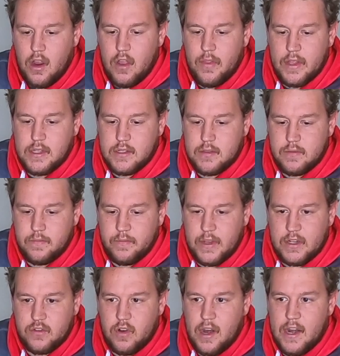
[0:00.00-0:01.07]
know, that's
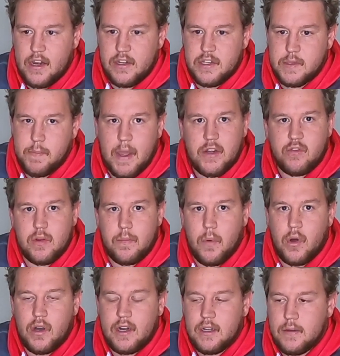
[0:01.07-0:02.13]
Victron Energy's battery
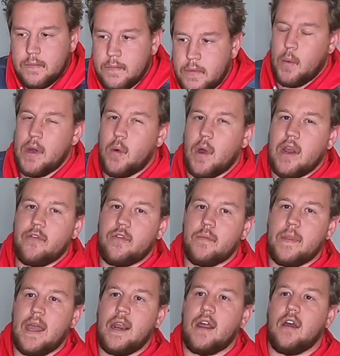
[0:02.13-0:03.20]
monitor. We went away
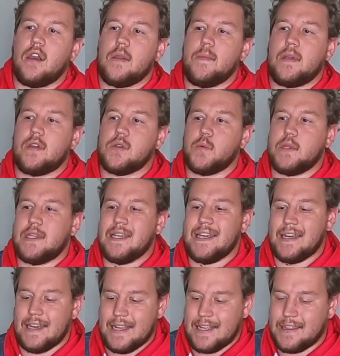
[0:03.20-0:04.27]
from that only because we
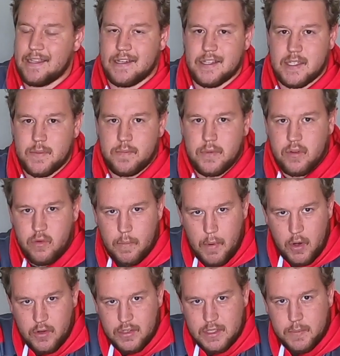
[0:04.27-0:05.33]
didn't need the, dis the
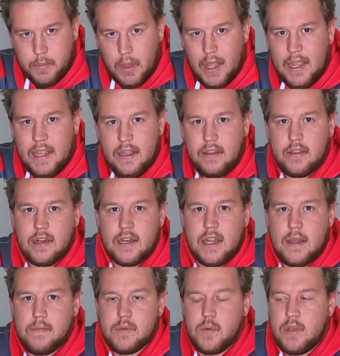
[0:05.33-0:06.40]
remote display that it
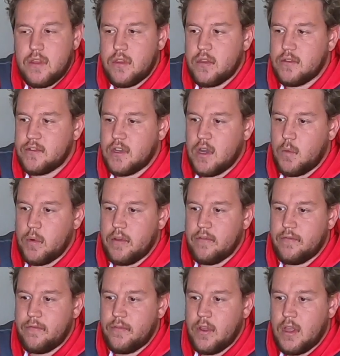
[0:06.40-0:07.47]
comes with, so
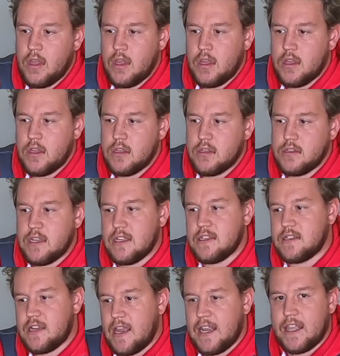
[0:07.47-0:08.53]
we've
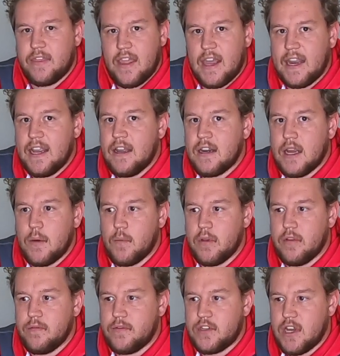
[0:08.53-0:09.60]
since taken that out and
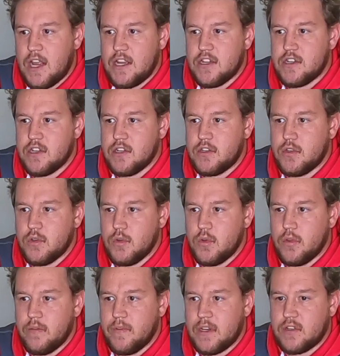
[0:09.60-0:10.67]
we've changed it
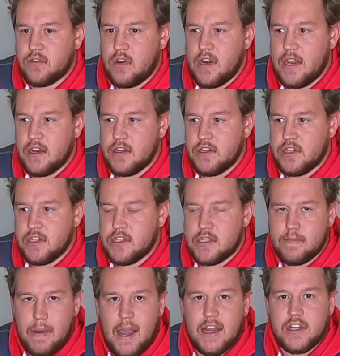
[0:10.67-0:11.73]
to the Victron Energy
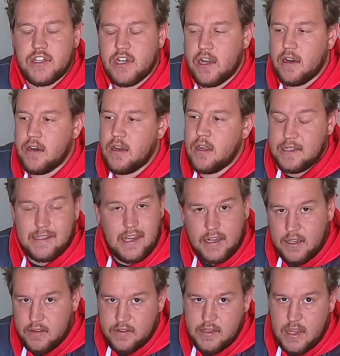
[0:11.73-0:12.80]
Smart Shunt. It's
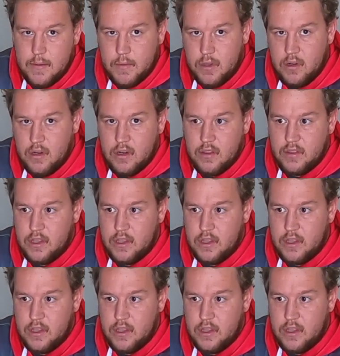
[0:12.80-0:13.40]
exactly the same unit.